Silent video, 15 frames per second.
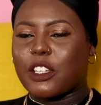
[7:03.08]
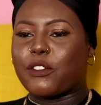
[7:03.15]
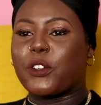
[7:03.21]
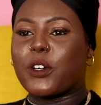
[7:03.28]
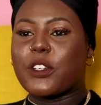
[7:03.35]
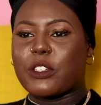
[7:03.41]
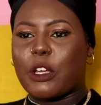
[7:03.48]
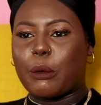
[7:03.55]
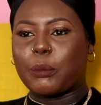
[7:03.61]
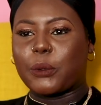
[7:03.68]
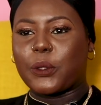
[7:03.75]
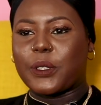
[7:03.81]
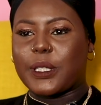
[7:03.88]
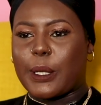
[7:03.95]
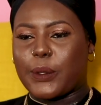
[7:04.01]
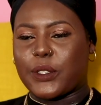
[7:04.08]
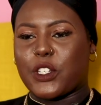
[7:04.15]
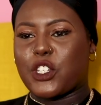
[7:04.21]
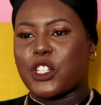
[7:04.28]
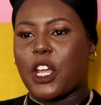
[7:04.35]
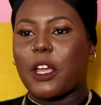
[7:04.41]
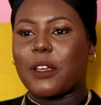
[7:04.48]
So for example, there was
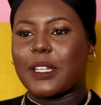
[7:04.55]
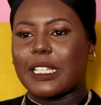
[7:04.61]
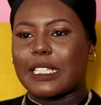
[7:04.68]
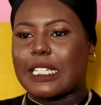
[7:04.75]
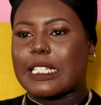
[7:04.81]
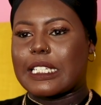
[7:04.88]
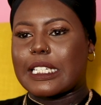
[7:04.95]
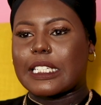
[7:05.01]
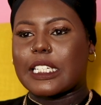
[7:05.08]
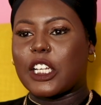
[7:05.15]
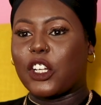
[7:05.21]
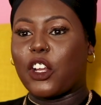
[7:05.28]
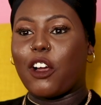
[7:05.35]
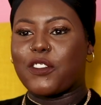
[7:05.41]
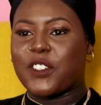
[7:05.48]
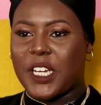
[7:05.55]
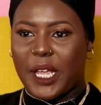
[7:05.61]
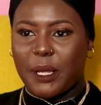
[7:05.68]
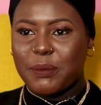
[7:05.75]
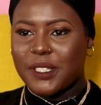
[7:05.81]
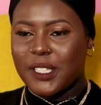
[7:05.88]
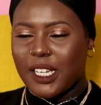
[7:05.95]
a show that needed a lot of
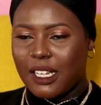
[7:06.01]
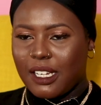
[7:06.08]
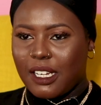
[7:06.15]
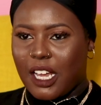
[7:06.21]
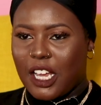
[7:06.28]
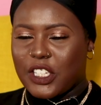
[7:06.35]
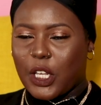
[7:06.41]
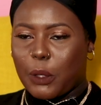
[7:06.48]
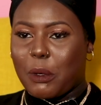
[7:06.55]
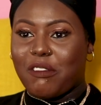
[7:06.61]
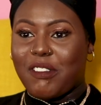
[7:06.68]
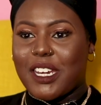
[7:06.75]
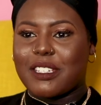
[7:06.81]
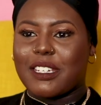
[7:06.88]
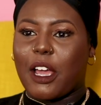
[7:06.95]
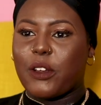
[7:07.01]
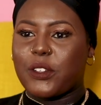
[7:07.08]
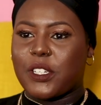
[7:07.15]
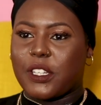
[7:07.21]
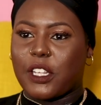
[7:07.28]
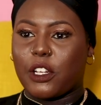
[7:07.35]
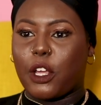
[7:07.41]
chips, and so we reached out
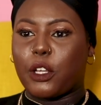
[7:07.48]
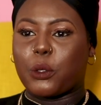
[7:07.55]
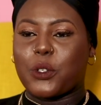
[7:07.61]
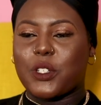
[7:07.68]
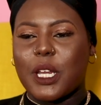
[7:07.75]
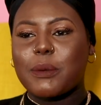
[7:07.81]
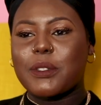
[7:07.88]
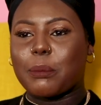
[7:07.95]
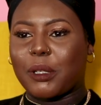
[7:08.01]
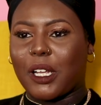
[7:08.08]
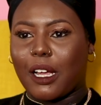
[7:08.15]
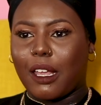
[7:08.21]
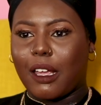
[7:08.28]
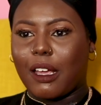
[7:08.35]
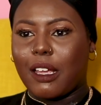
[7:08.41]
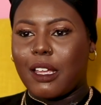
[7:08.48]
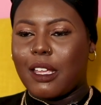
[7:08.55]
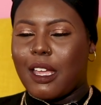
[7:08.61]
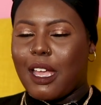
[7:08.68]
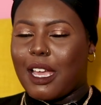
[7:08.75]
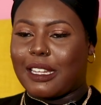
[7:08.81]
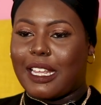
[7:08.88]
to the local chip supplier
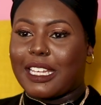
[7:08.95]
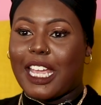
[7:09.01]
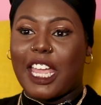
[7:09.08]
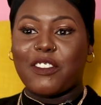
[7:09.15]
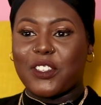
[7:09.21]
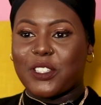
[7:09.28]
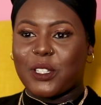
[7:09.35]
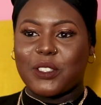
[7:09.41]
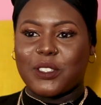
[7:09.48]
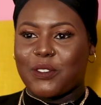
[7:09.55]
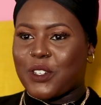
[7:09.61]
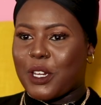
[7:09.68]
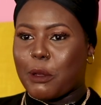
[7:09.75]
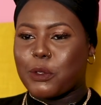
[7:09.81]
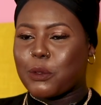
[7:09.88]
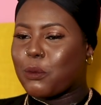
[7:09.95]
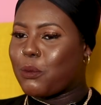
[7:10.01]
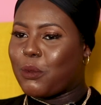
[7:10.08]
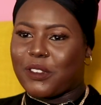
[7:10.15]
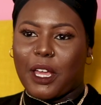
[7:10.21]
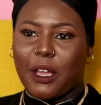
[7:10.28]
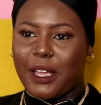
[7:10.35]
and they gave us lots of chips
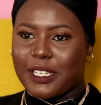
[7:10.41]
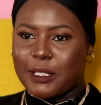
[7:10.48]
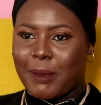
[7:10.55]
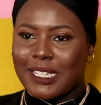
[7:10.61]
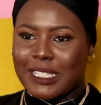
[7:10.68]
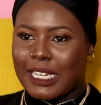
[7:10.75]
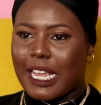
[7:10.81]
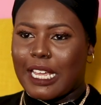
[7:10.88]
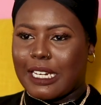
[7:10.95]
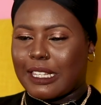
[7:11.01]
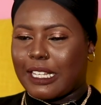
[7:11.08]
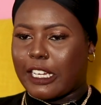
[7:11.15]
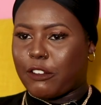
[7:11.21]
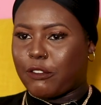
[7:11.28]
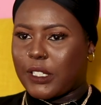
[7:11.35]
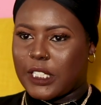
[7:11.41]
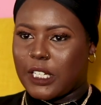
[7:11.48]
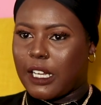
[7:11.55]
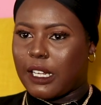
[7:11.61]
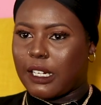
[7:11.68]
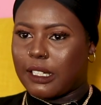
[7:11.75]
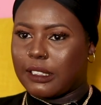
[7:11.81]
without expecting anything in
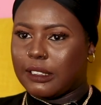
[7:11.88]
return.